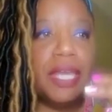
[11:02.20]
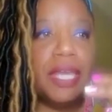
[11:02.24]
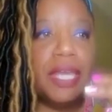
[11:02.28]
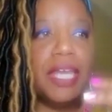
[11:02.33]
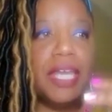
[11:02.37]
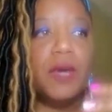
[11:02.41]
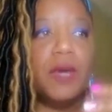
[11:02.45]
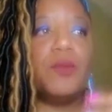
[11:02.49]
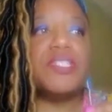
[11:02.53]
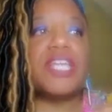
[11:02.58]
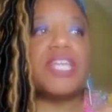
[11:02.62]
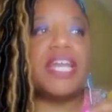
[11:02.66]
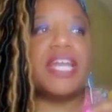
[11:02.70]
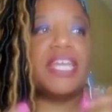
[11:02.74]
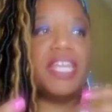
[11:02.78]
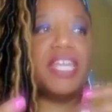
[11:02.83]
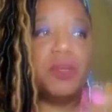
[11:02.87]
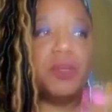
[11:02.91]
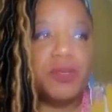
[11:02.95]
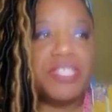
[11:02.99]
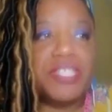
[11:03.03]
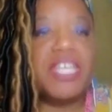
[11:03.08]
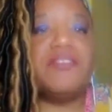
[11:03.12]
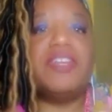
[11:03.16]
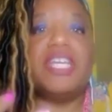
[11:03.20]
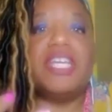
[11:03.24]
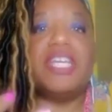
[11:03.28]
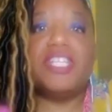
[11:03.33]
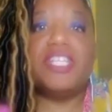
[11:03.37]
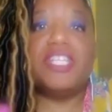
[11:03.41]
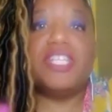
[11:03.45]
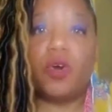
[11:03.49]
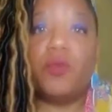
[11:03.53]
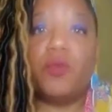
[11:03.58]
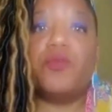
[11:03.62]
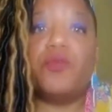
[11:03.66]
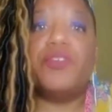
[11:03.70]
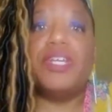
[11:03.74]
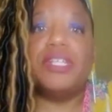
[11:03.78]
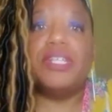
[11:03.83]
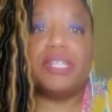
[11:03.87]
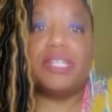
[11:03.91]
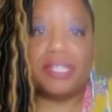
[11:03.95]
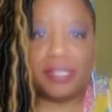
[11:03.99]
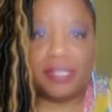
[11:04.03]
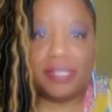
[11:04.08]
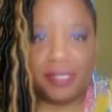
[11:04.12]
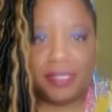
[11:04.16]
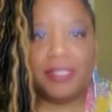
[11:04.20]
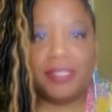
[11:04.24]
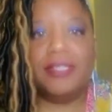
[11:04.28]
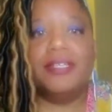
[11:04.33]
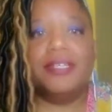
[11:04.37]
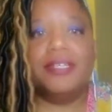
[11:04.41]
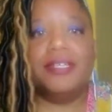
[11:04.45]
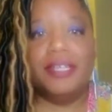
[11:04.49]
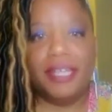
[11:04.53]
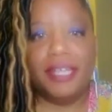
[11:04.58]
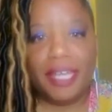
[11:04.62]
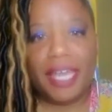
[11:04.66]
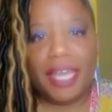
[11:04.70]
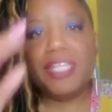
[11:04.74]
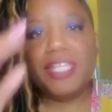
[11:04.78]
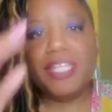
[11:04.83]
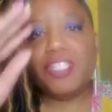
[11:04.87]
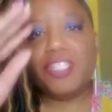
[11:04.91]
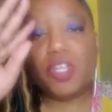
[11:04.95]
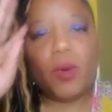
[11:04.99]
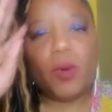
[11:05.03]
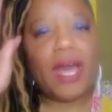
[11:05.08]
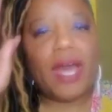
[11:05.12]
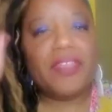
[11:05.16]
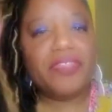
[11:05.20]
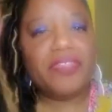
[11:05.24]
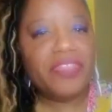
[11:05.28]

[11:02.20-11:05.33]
it was like he was giving his own feelings, and so I